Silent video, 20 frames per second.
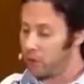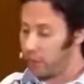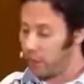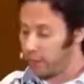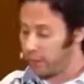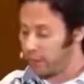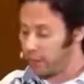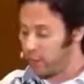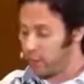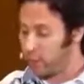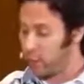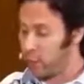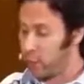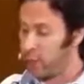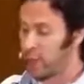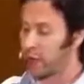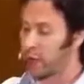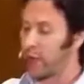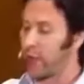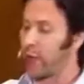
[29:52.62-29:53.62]
That's a good
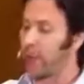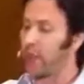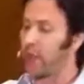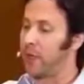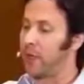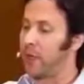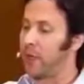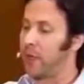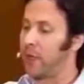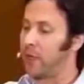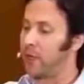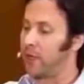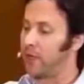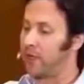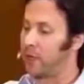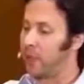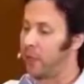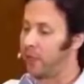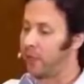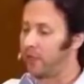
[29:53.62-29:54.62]
question. I mean,
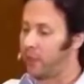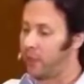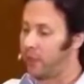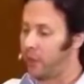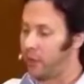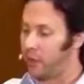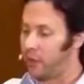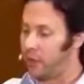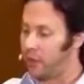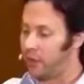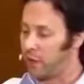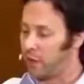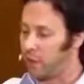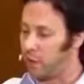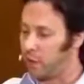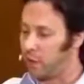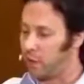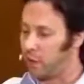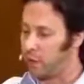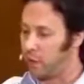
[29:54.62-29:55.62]
it's the
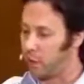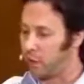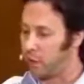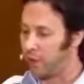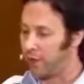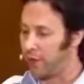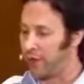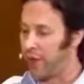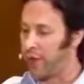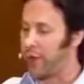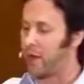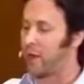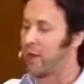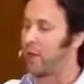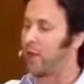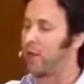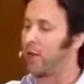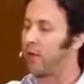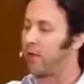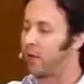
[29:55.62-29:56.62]
toward the
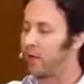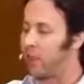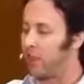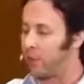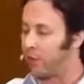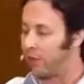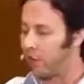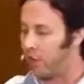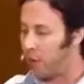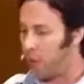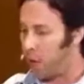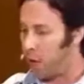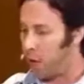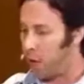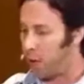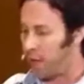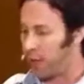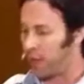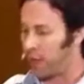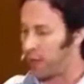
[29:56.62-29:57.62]
end of
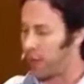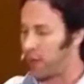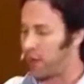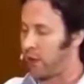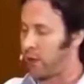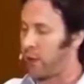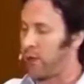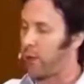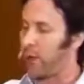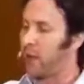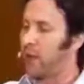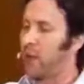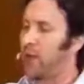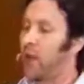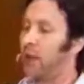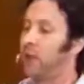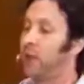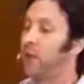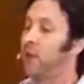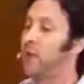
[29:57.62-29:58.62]
knowing
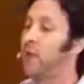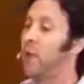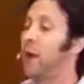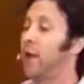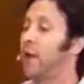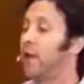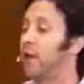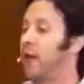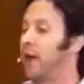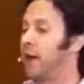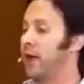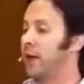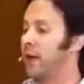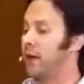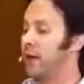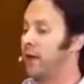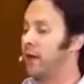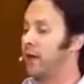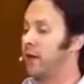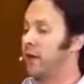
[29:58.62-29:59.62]
in the way
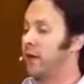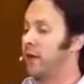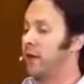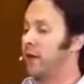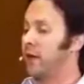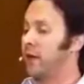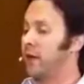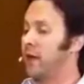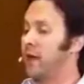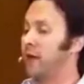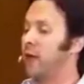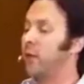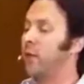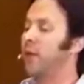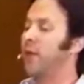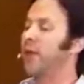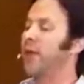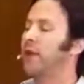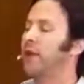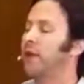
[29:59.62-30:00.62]

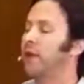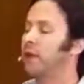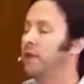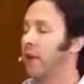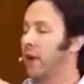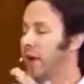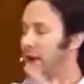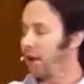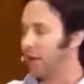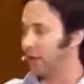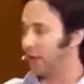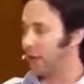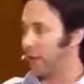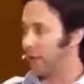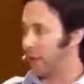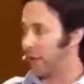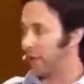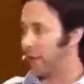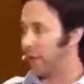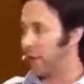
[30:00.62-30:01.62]
that science
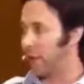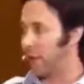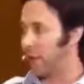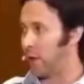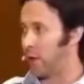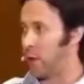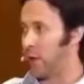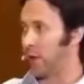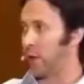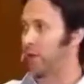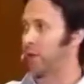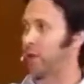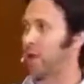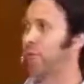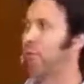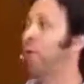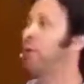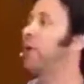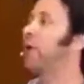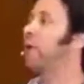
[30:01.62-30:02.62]
cares about knowing. So
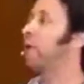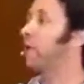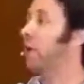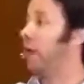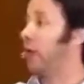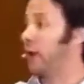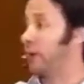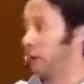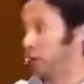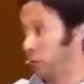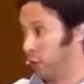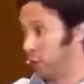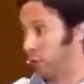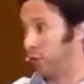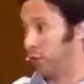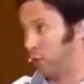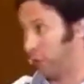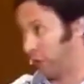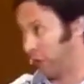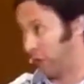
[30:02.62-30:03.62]
putting aside
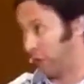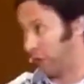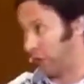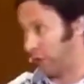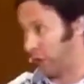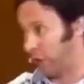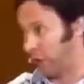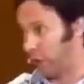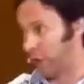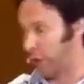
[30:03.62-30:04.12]
usefulness of